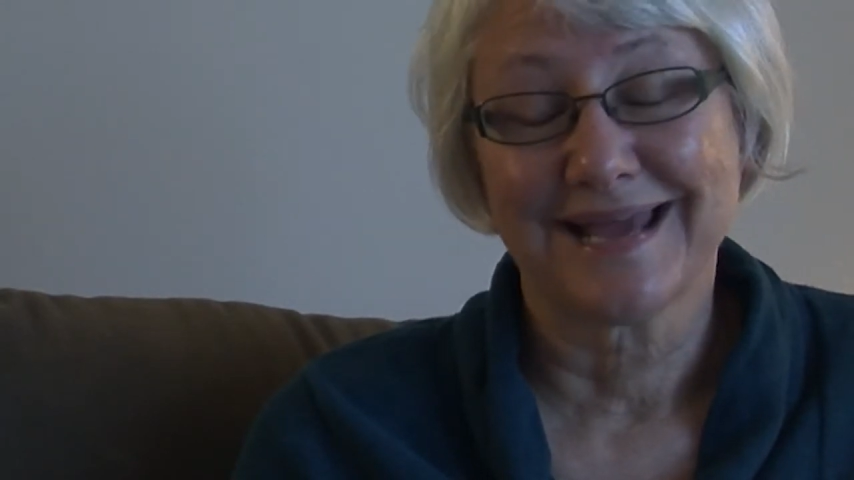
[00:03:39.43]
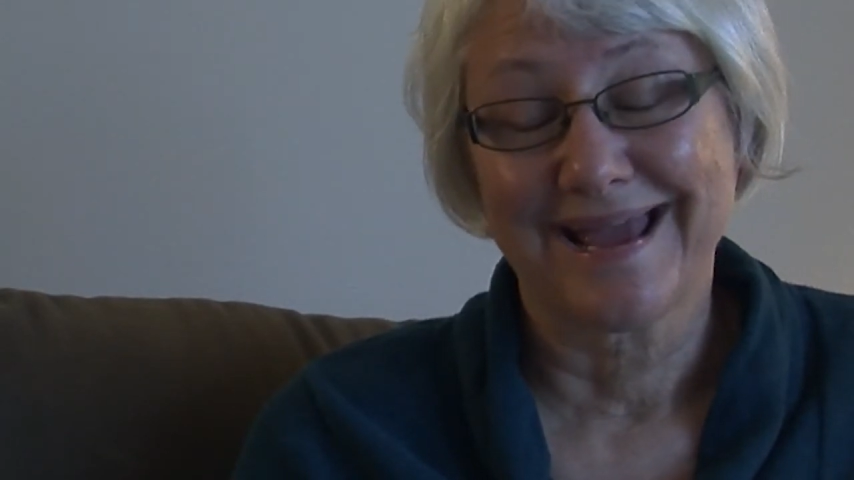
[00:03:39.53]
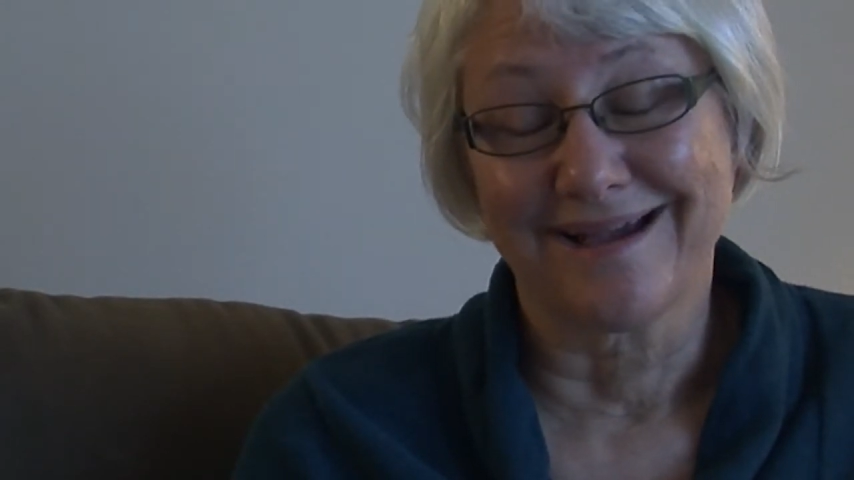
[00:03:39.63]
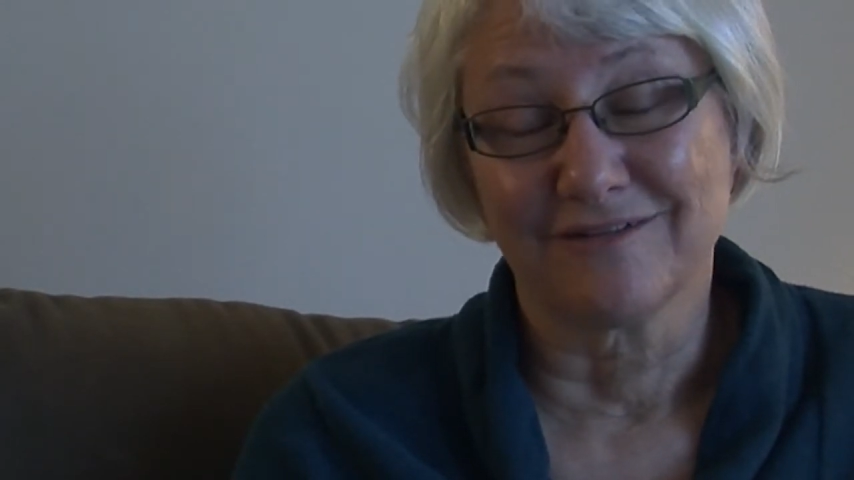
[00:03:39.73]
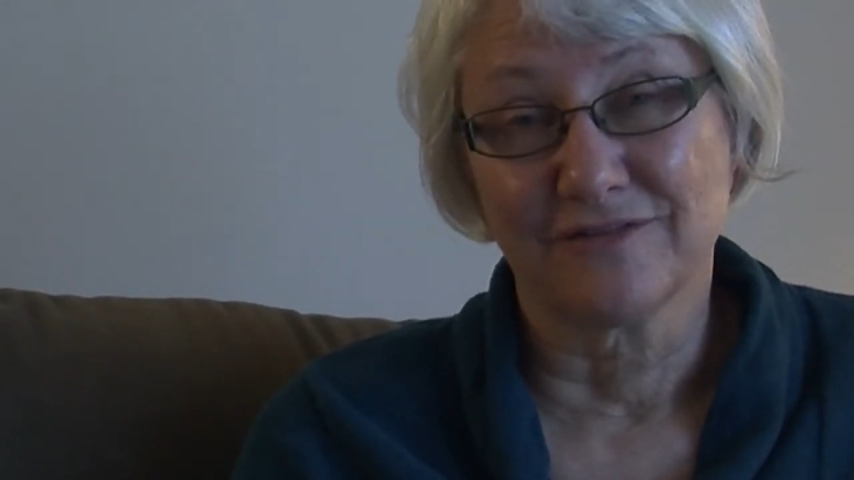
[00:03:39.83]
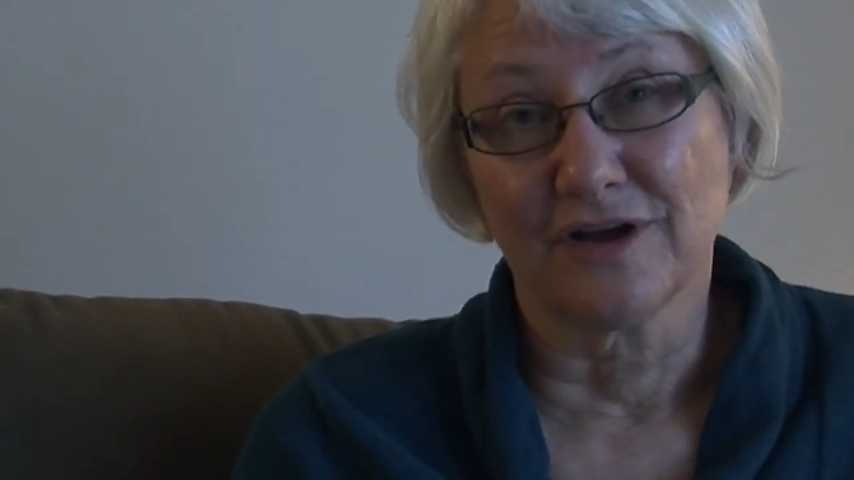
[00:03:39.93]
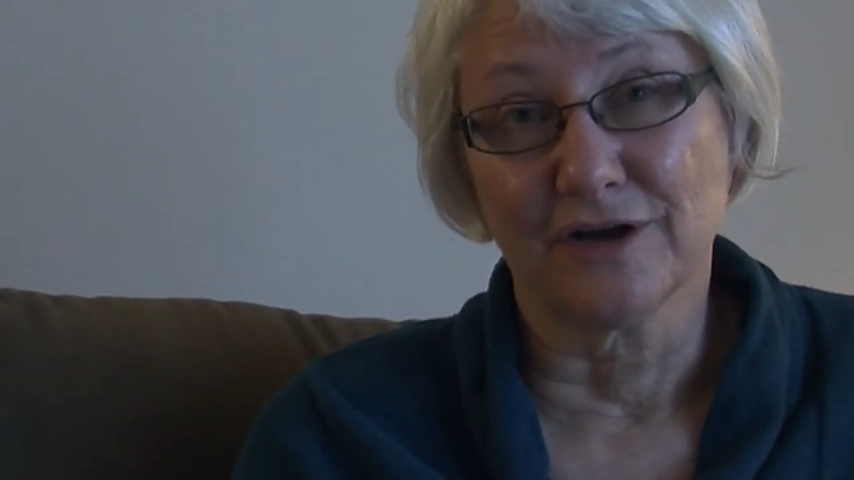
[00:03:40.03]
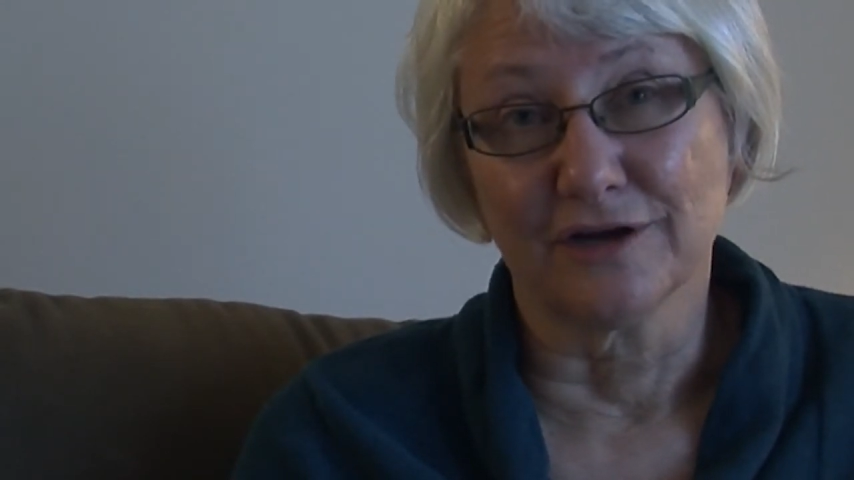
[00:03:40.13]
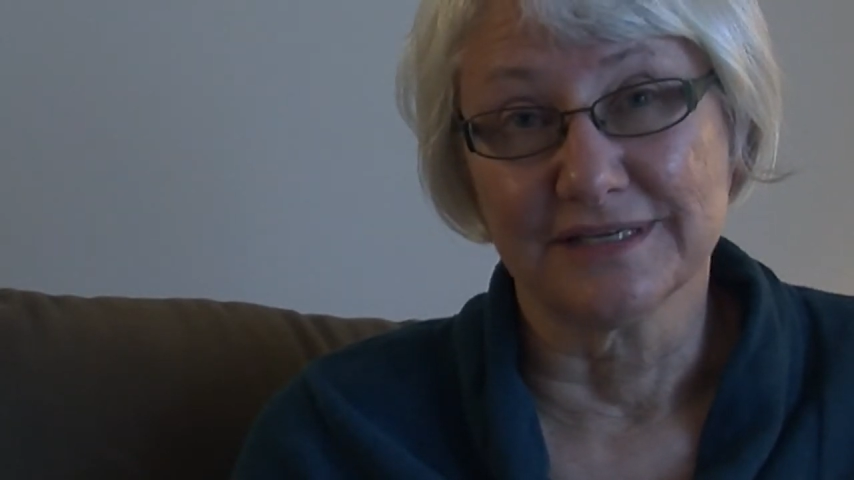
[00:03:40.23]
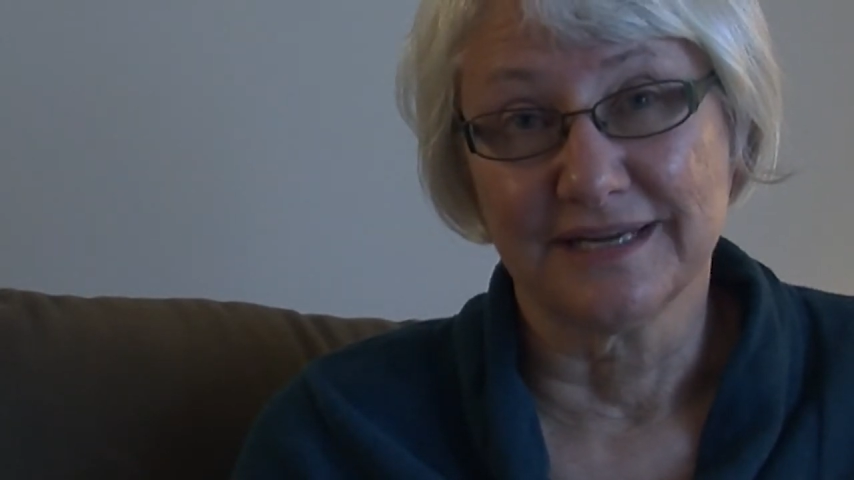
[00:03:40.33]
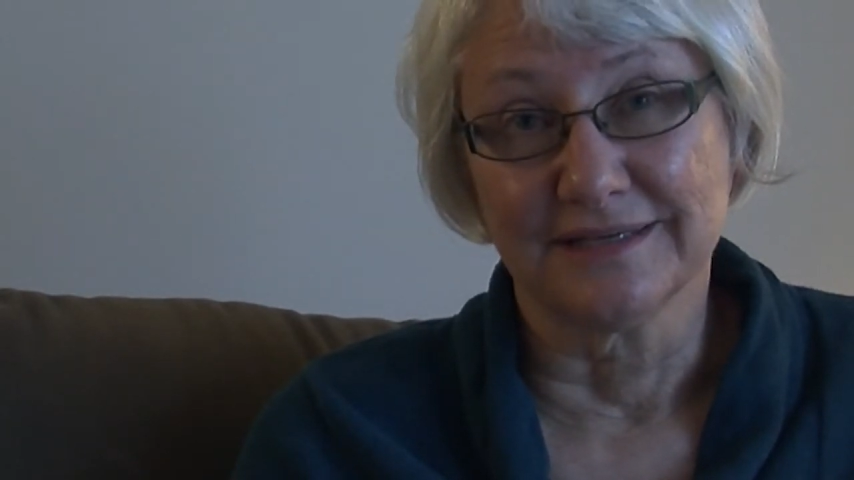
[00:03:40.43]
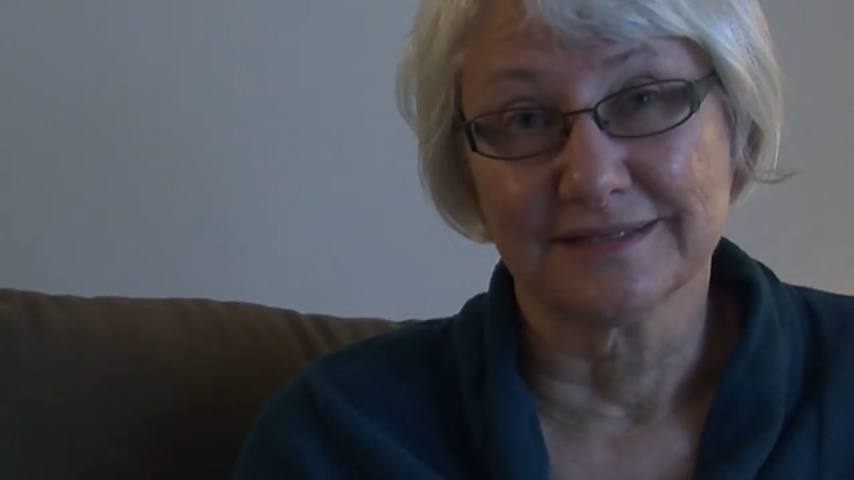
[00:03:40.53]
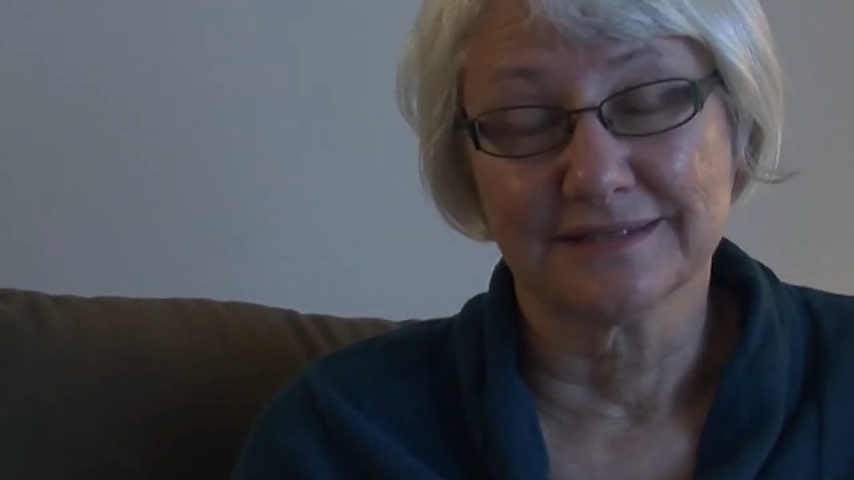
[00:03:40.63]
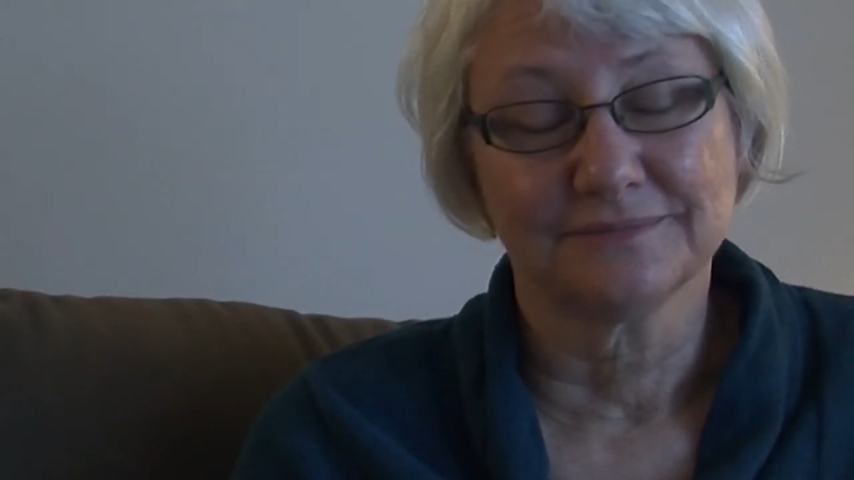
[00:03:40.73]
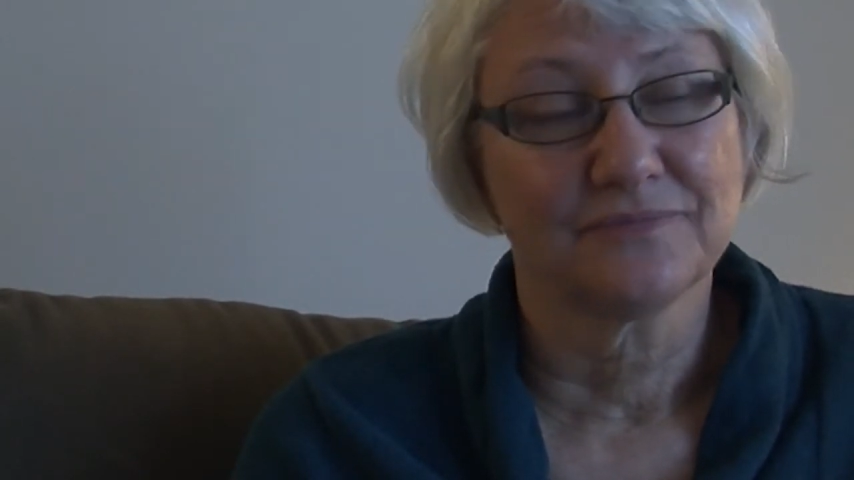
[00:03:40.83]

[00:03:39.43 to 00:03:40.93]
have on our date.